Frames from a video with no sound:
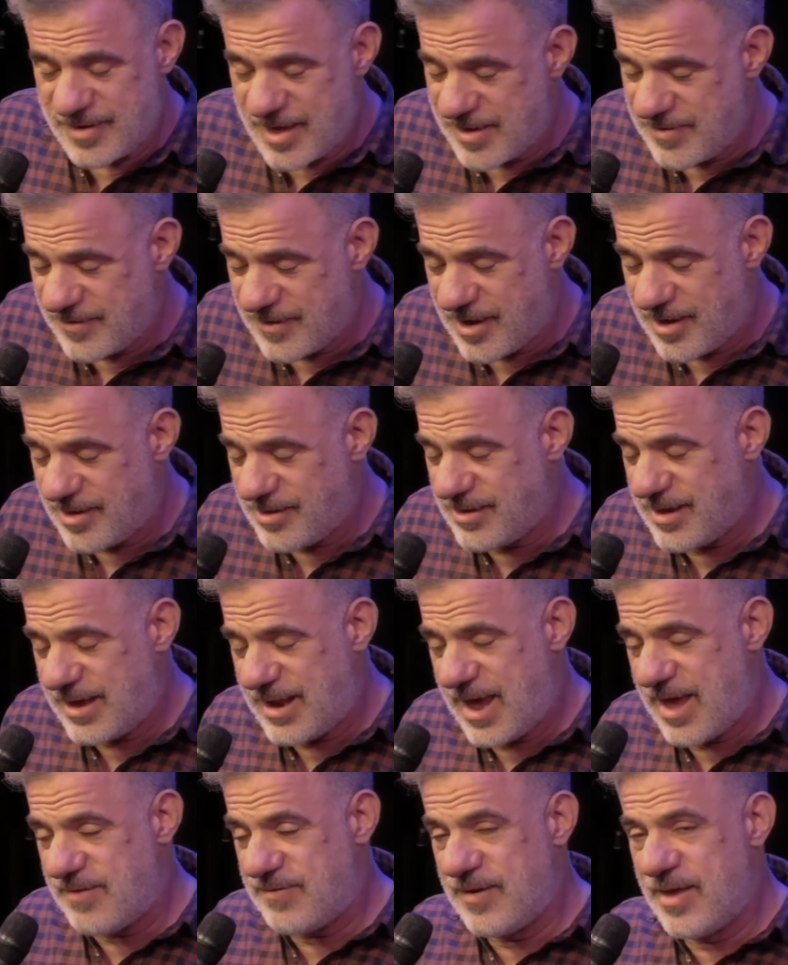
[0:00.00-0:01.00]
That's all it
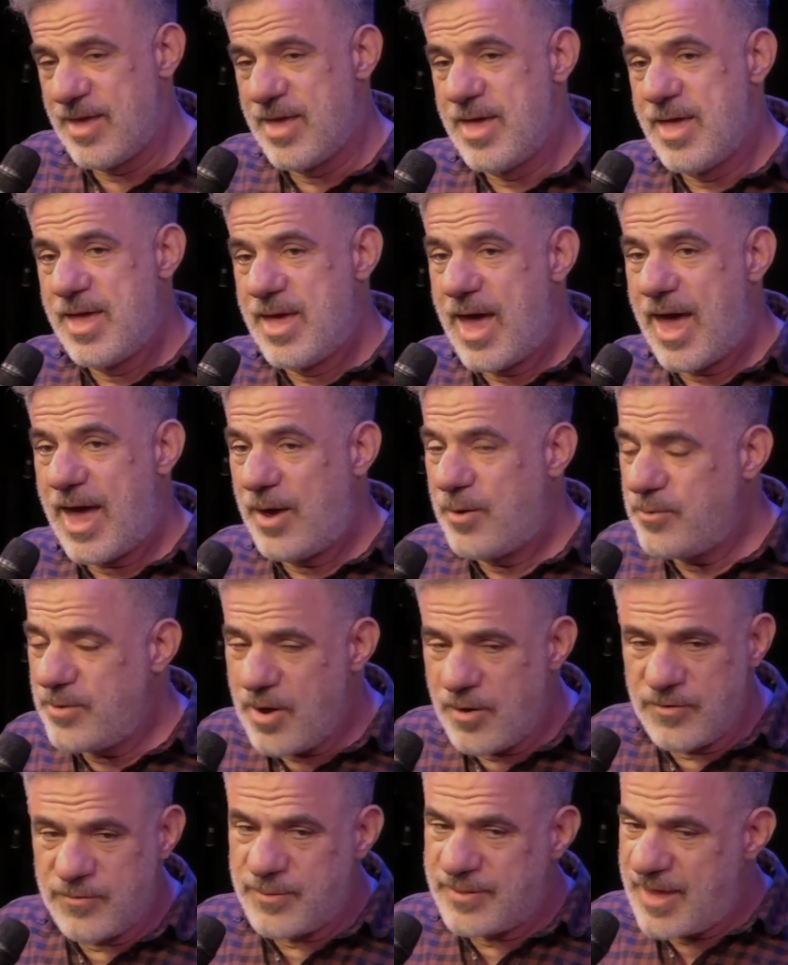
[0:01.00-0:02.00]
is. Who
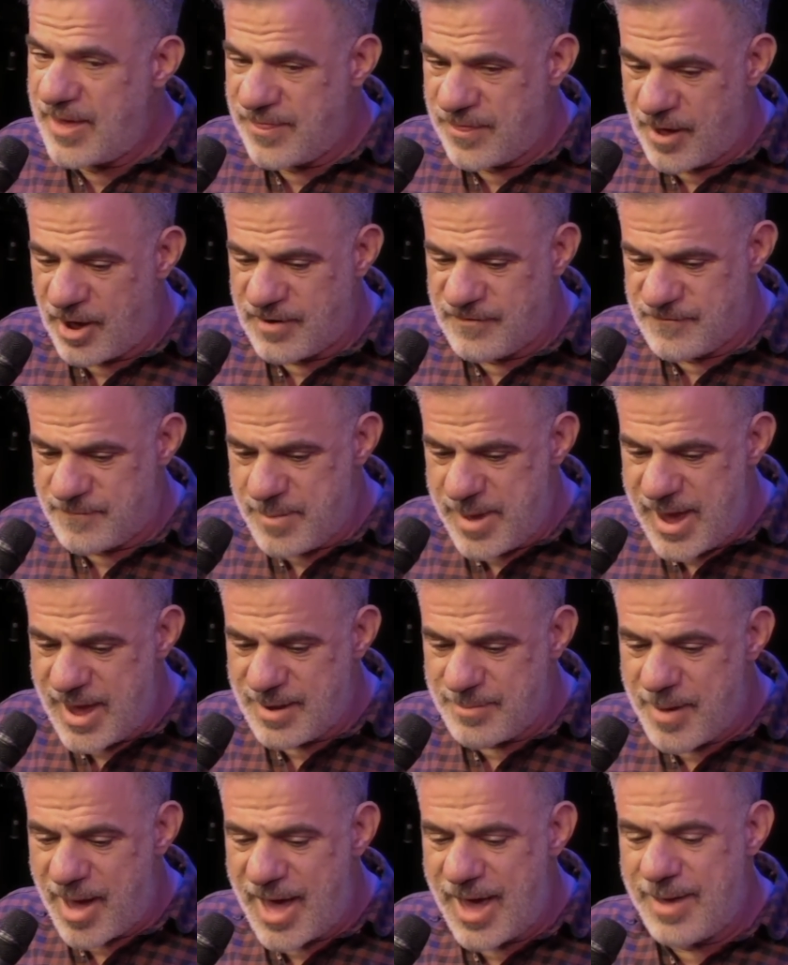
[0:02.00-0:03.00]
knows what they thought of me
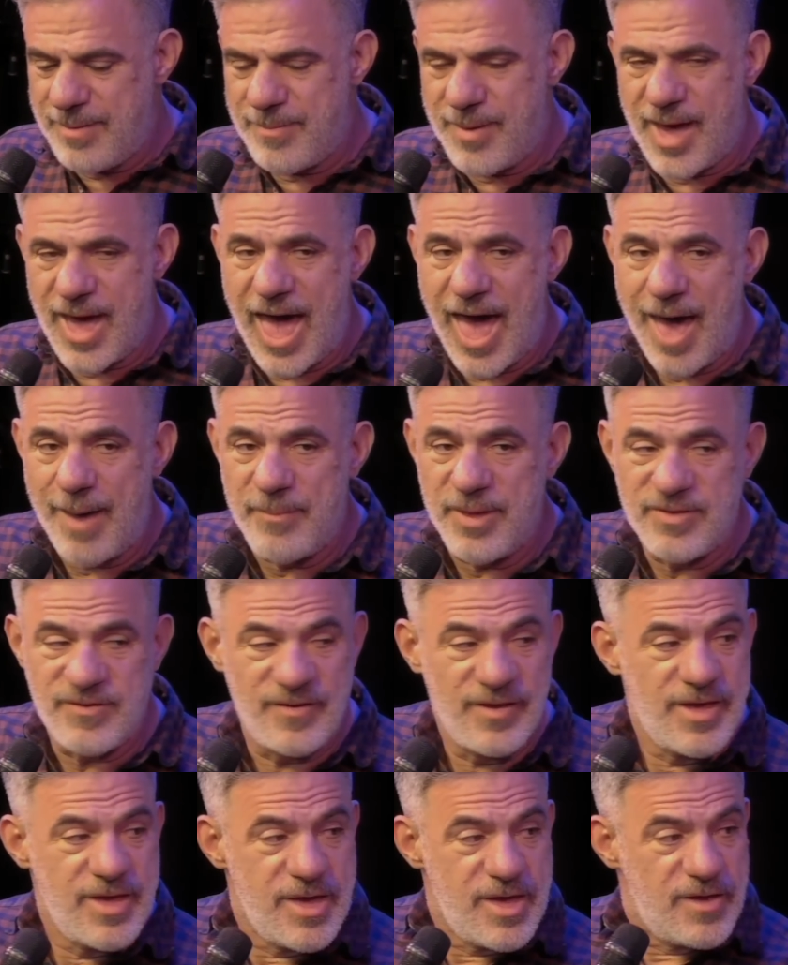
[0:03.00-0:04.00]
and my, my habits.